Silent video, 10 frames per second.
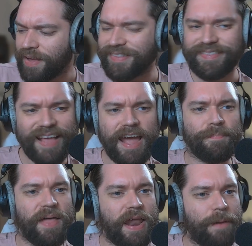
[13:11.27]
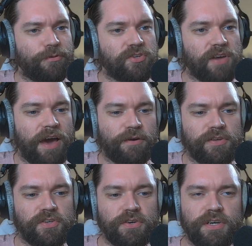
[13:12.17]
damn, that apple cider
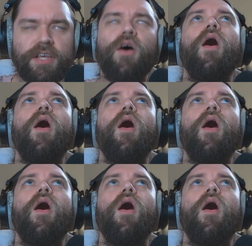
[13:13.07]
is good.